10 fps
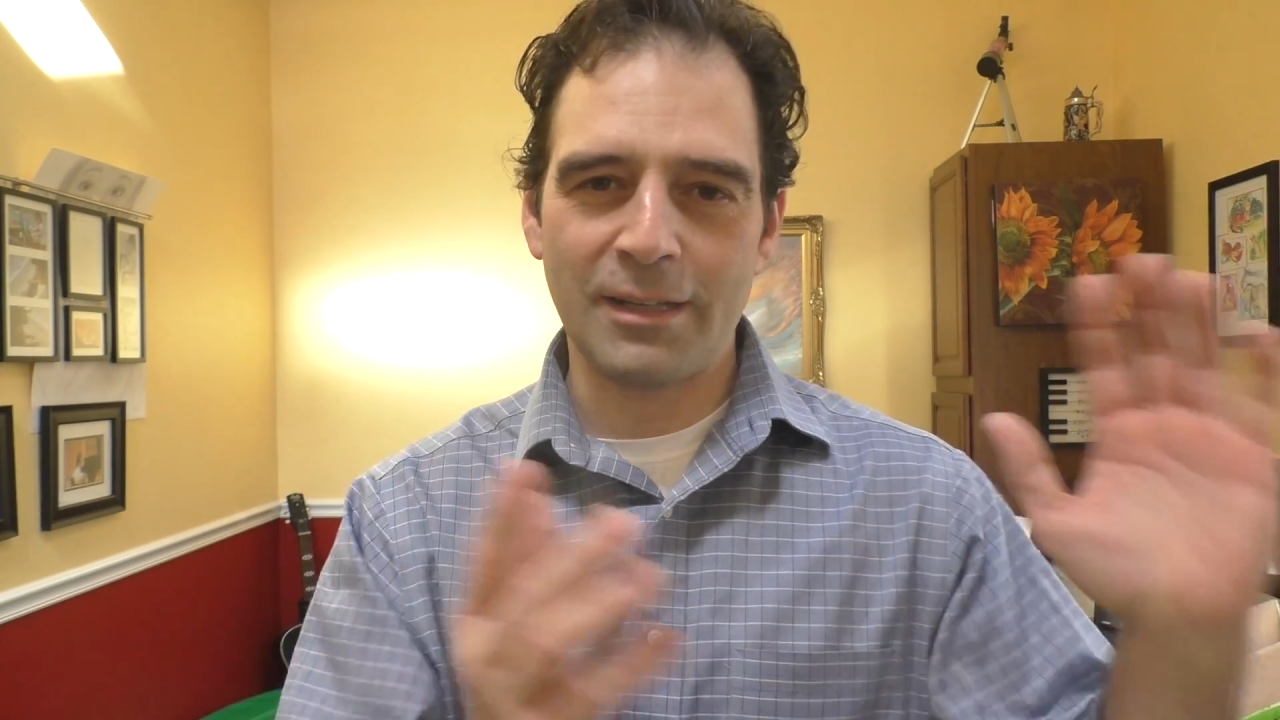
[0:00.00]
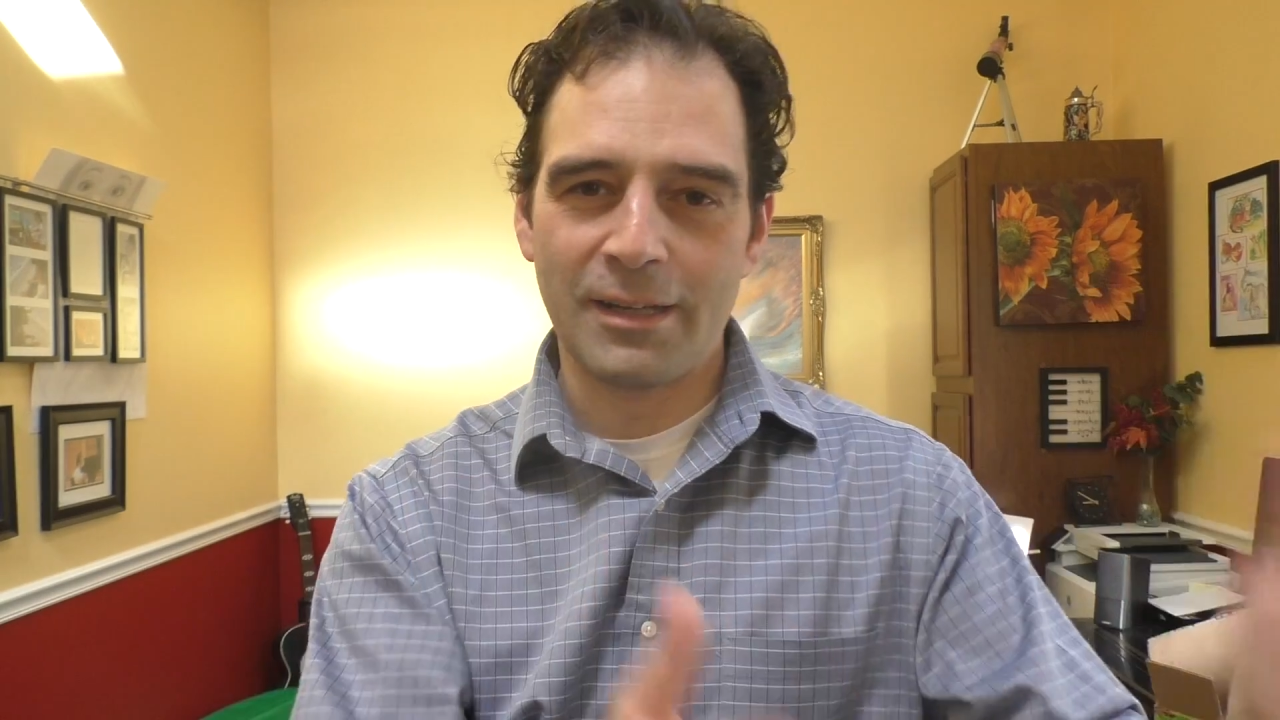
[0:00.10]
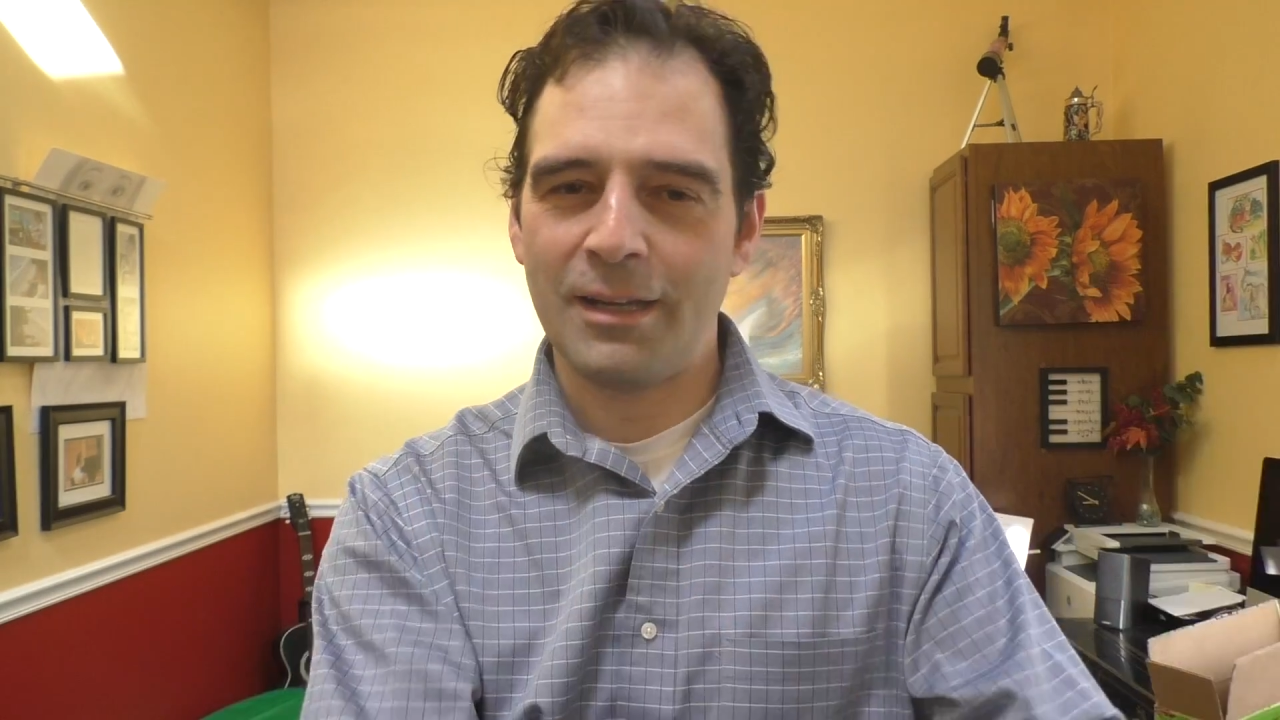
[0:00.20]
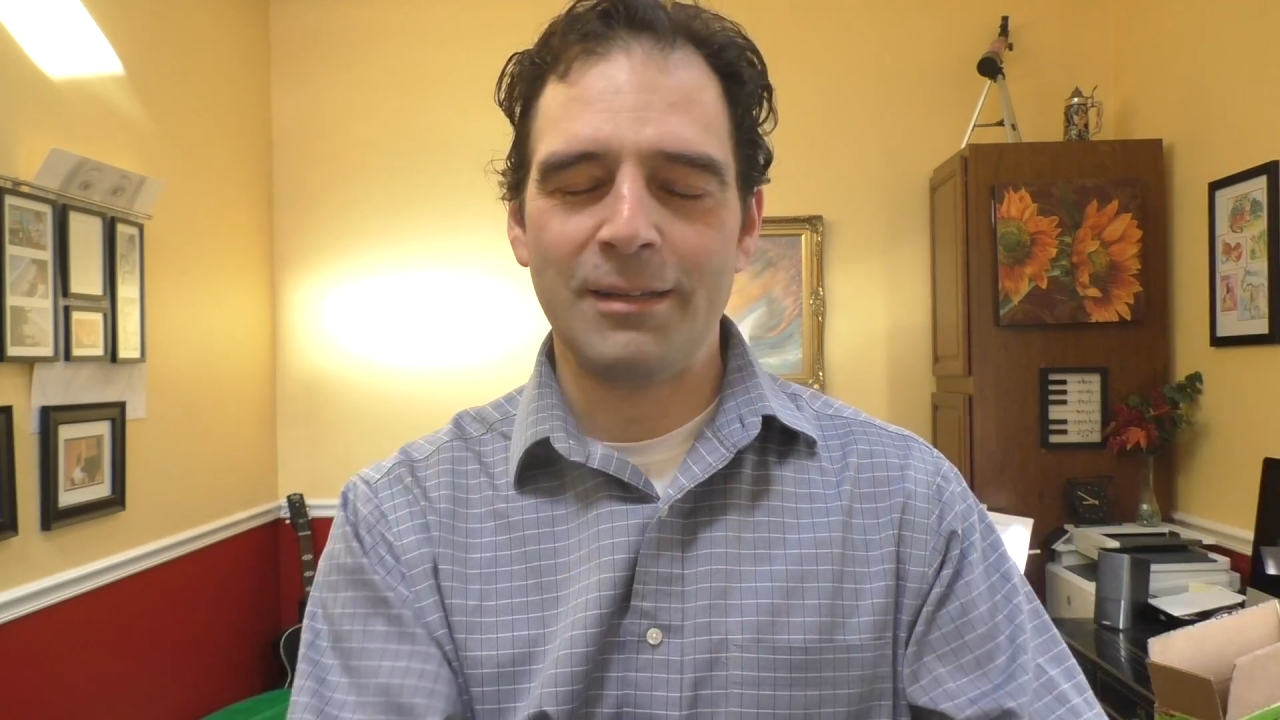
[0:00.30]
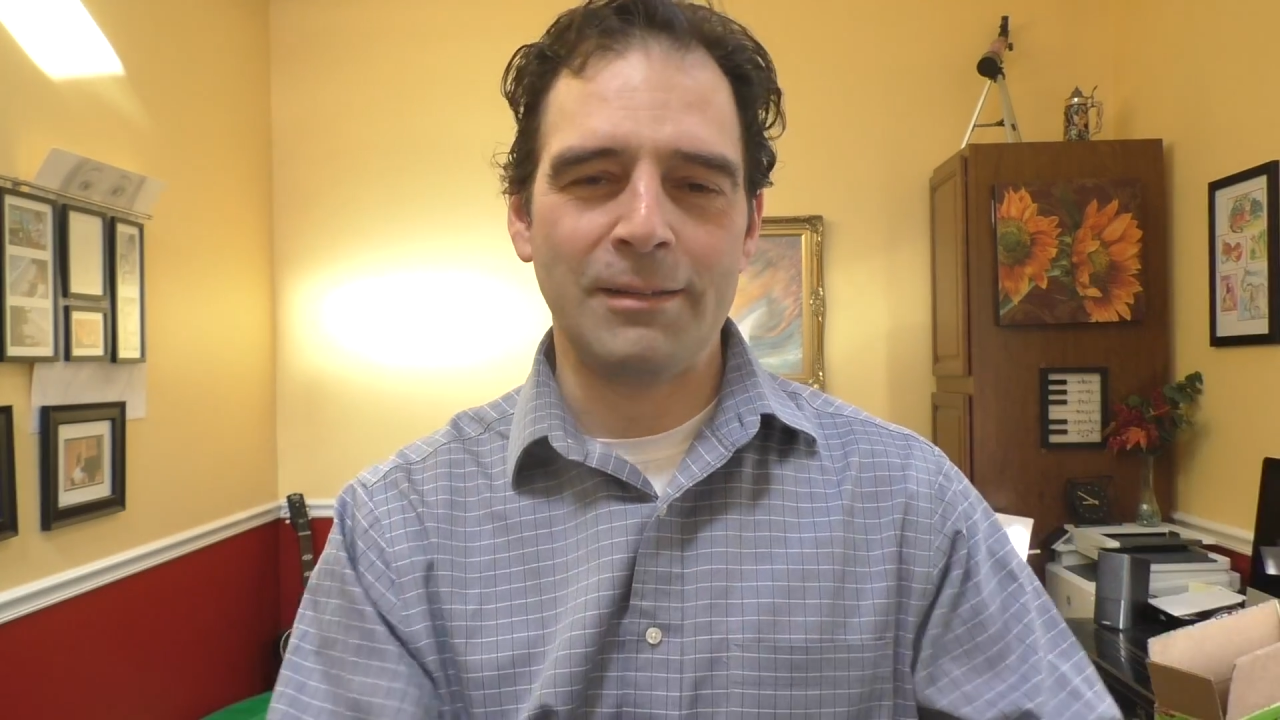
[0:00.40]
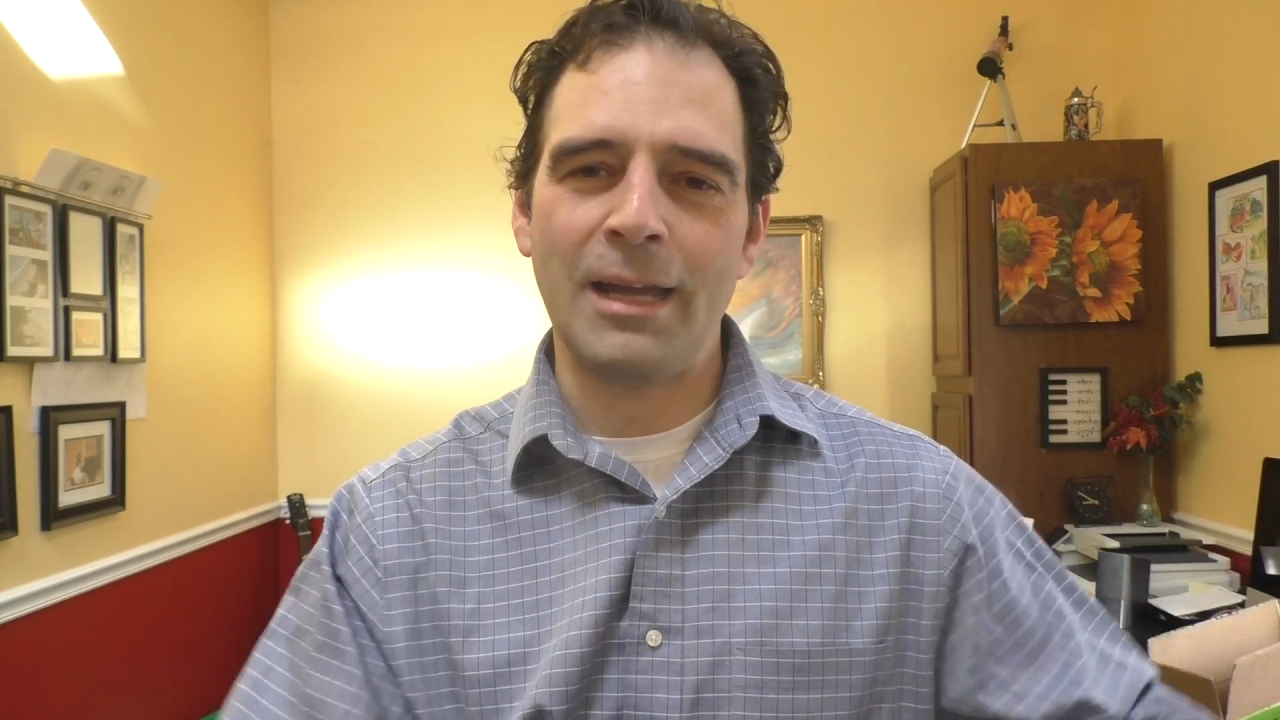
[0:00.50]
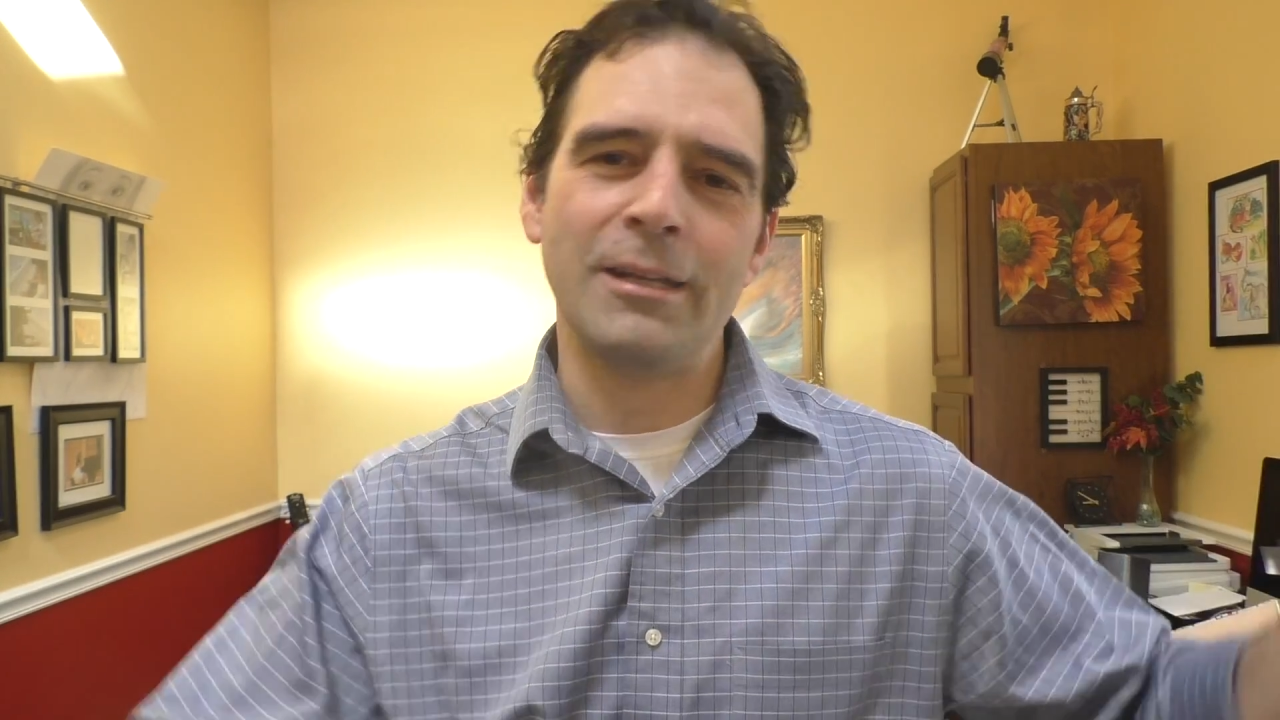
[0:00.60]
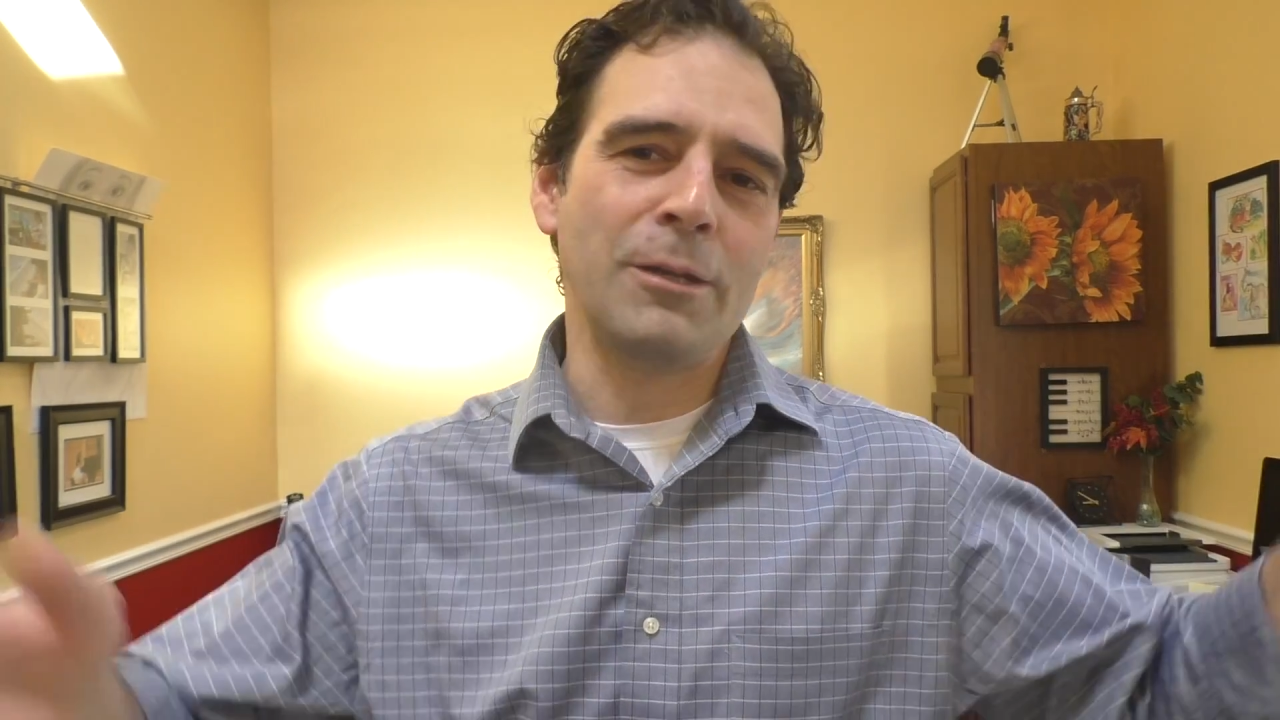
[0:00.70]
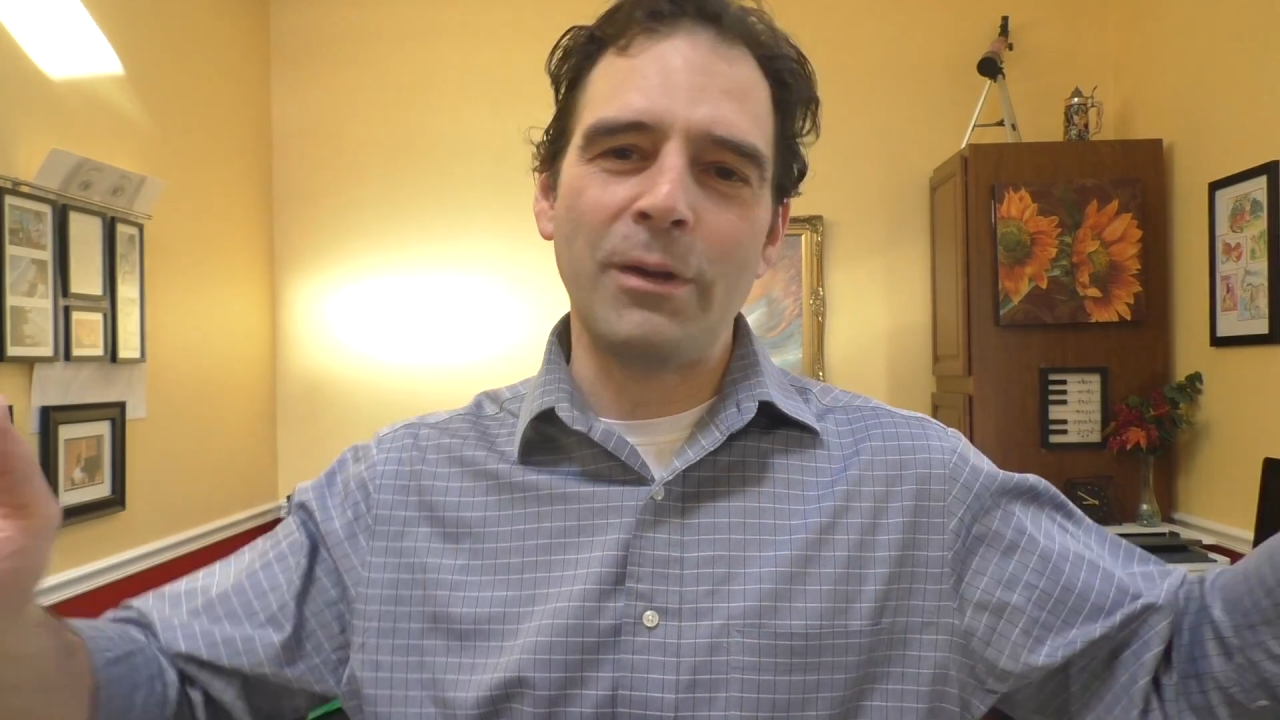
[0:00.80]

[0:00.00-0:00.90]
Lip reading: I didn't